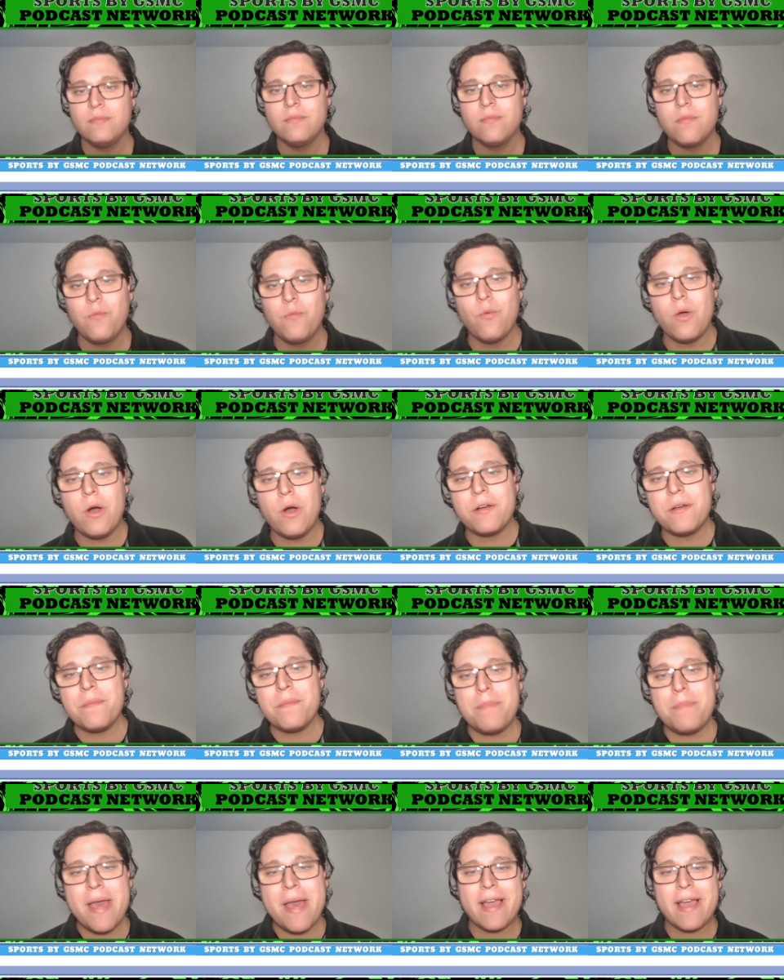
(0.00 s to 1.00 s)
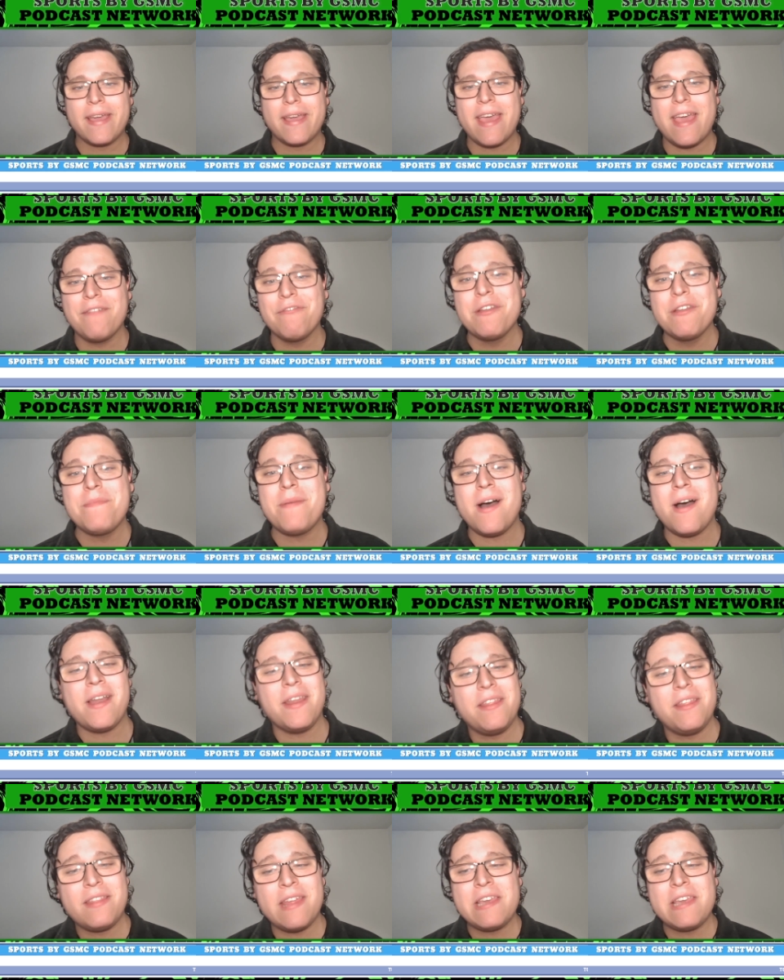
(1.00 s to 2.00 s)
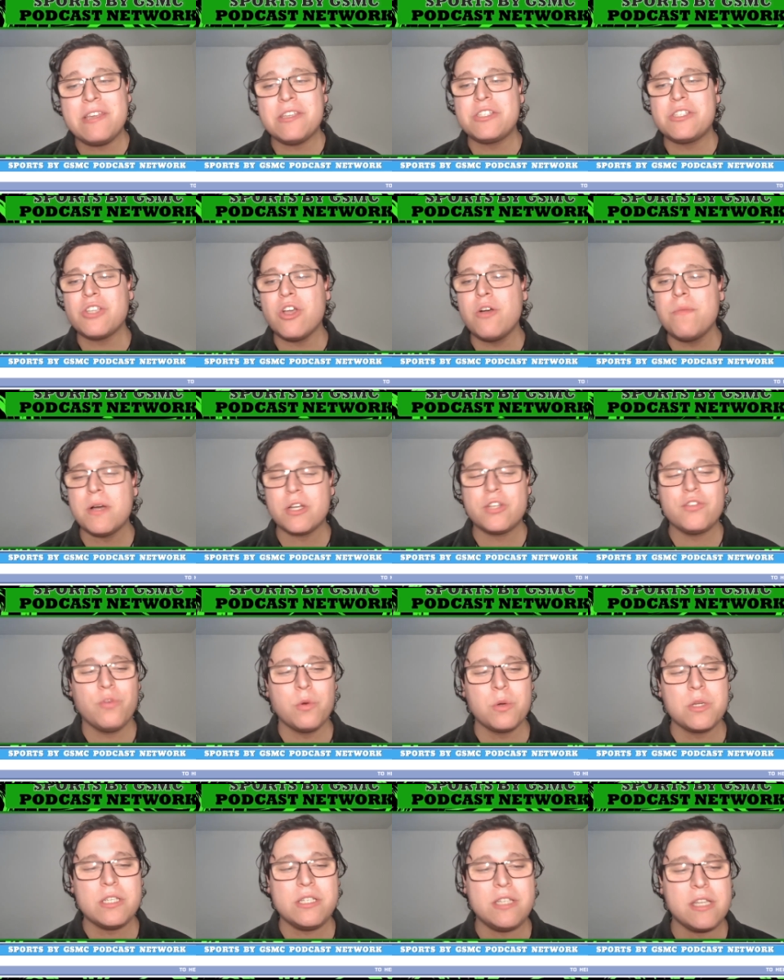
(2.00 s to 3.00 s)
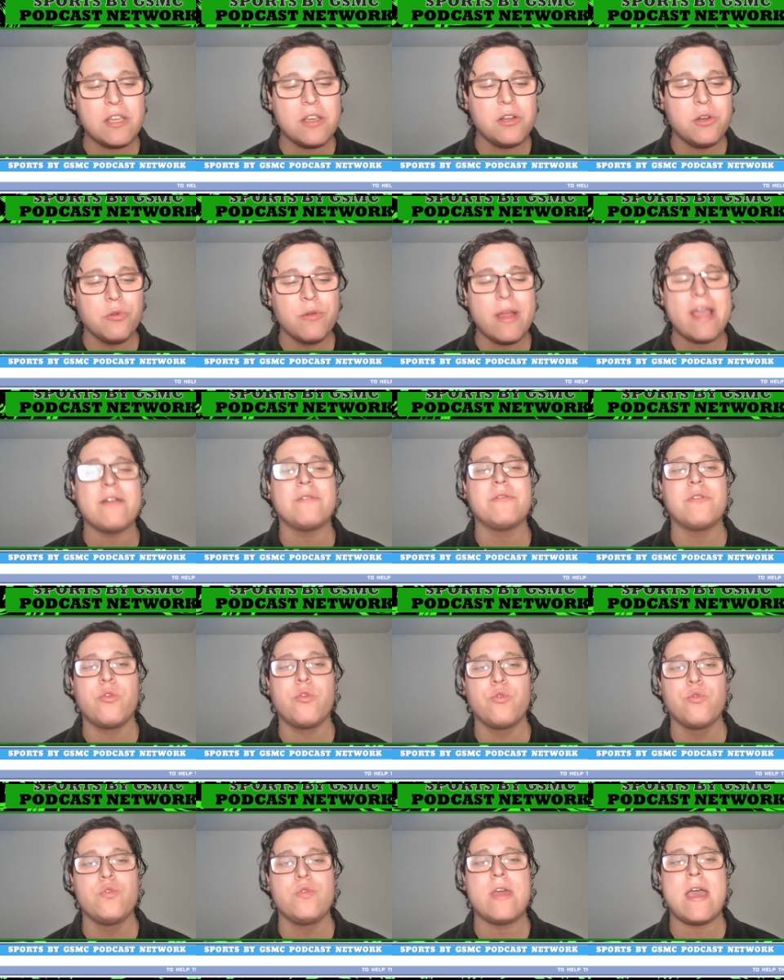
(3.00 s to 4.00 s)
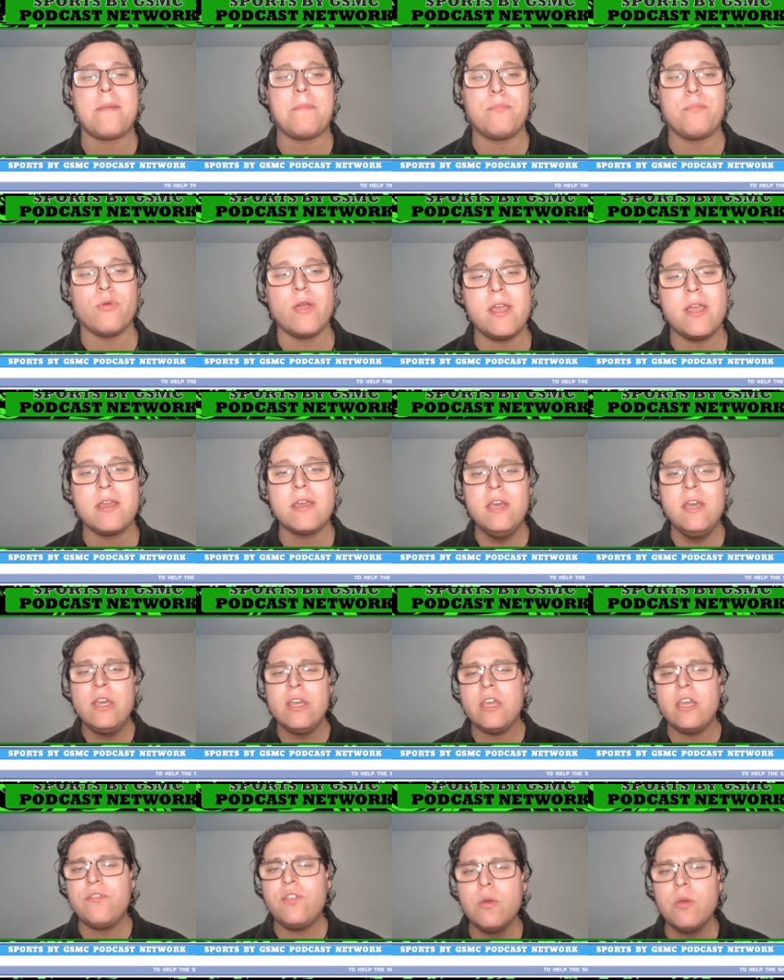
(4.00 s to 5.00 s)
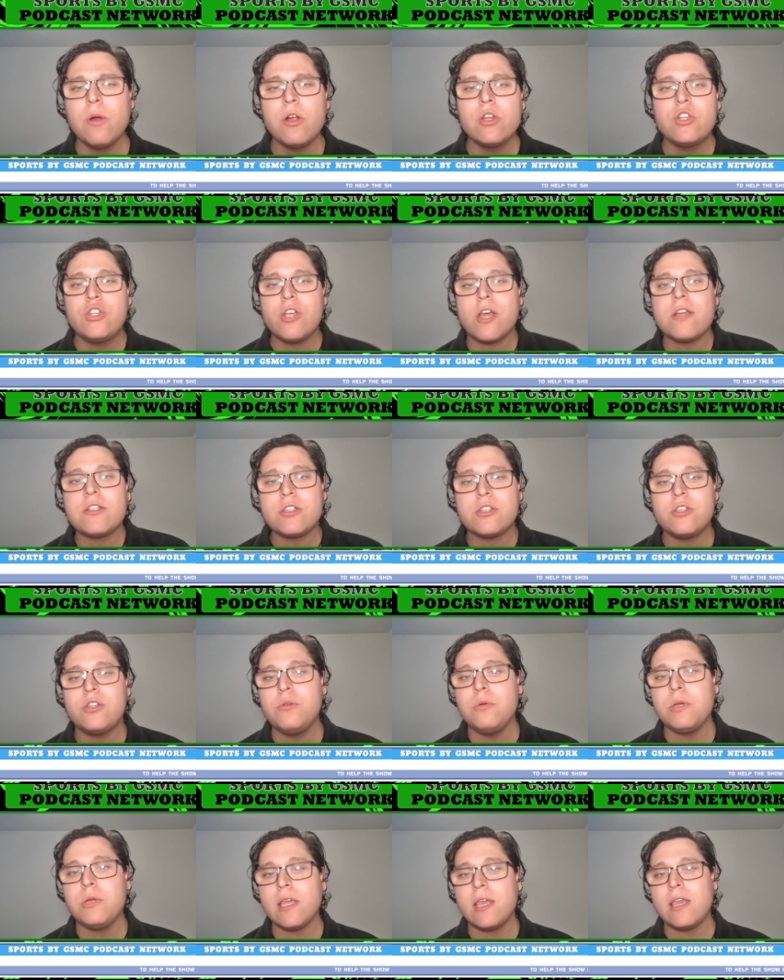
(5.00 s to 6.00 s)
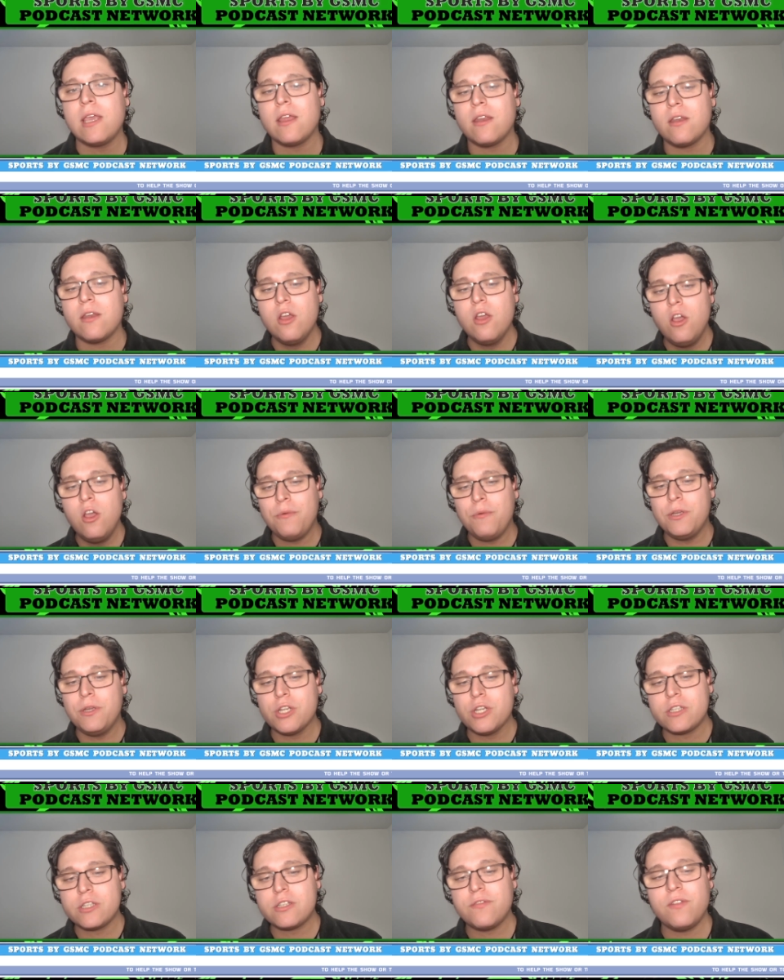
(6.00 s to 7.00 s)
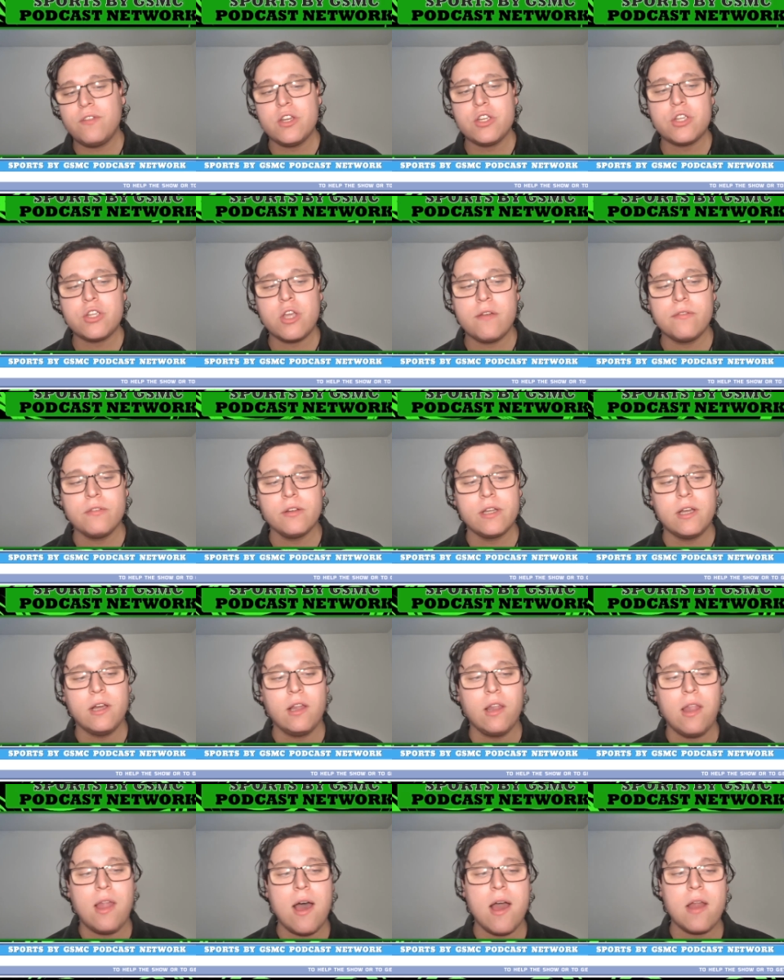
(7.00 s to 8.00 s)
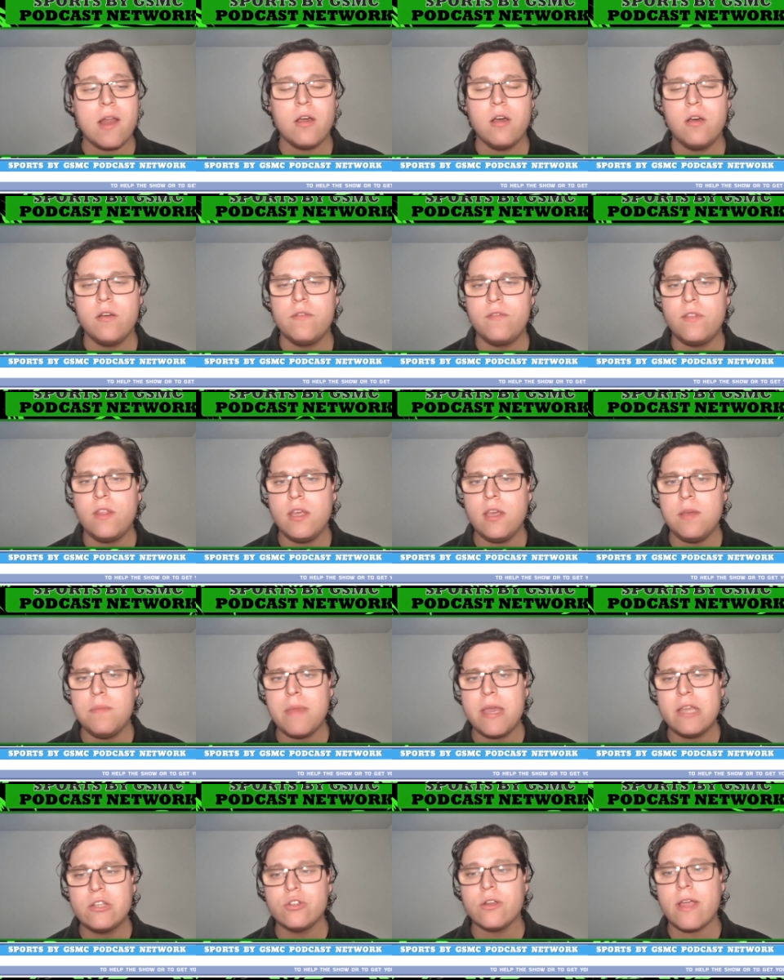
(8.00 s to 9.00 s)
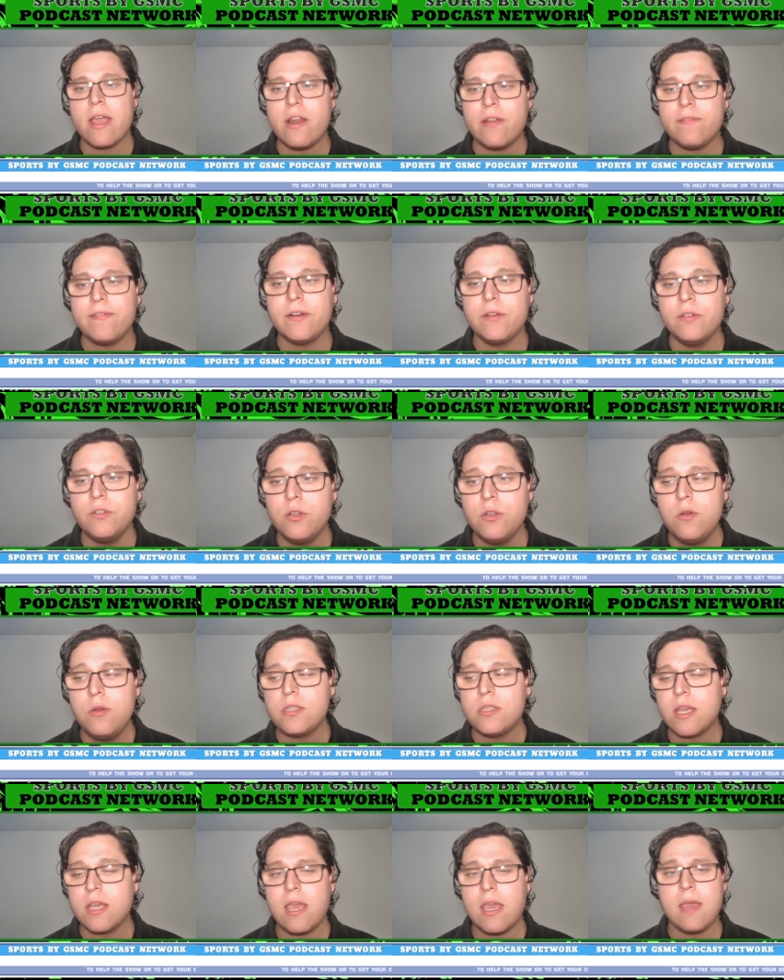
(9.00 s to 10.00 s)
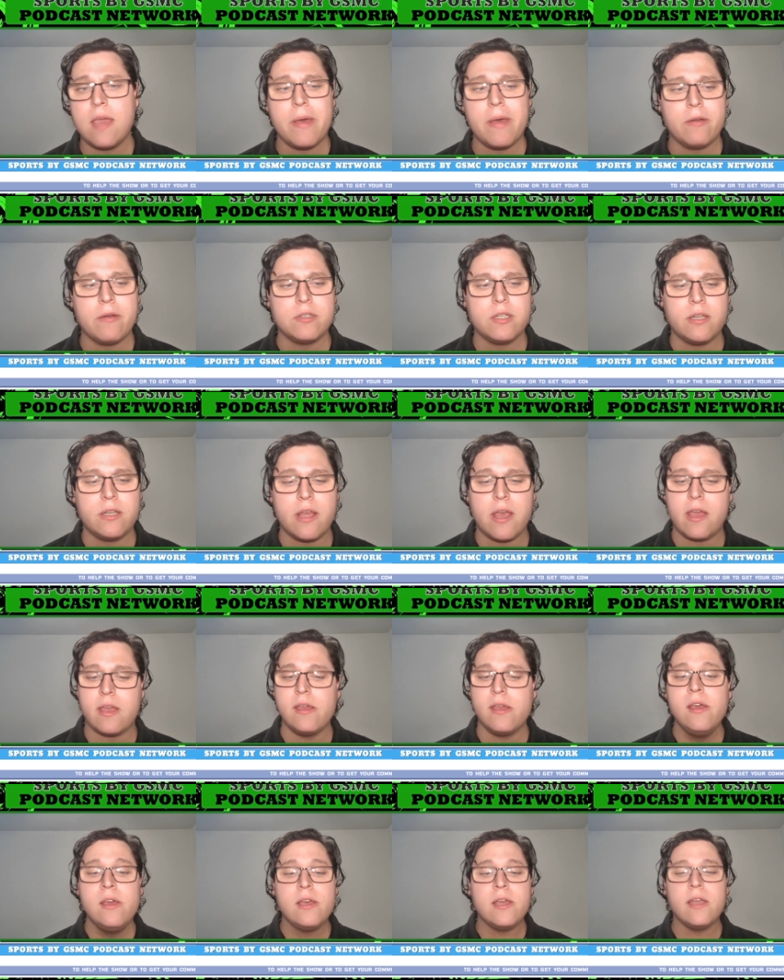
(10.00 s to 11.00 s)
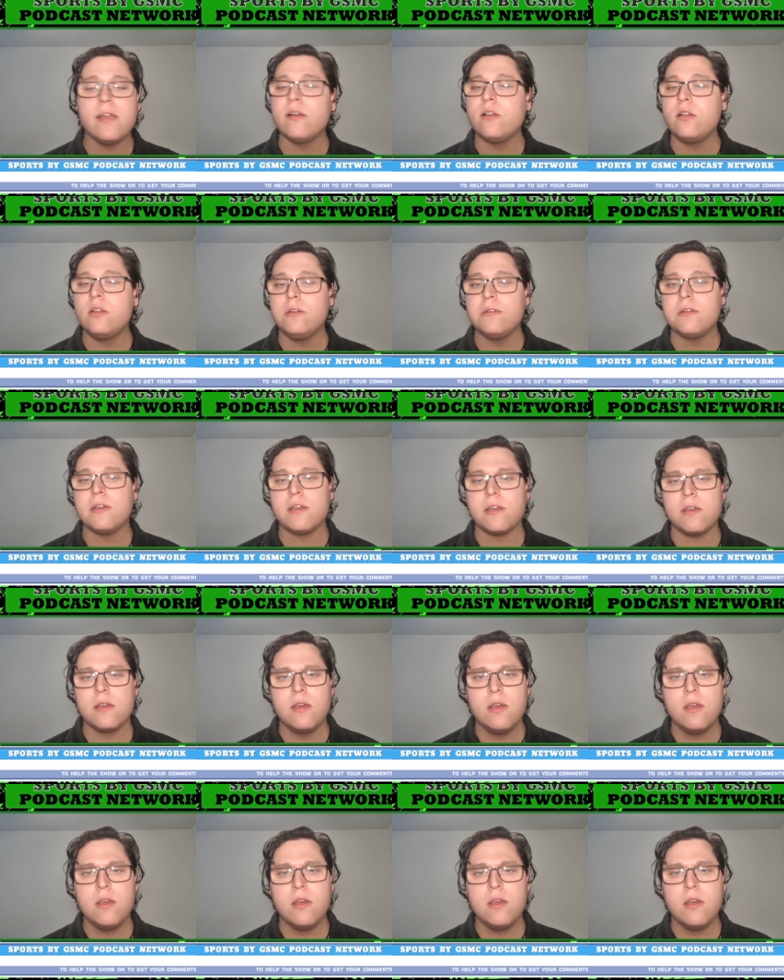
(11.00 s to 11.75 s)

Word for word: Welcome back, everybody. Thank you so much for sticking around through that break. If you are just tuning in, we just finished covering a lot of the major N F L news that came out today, including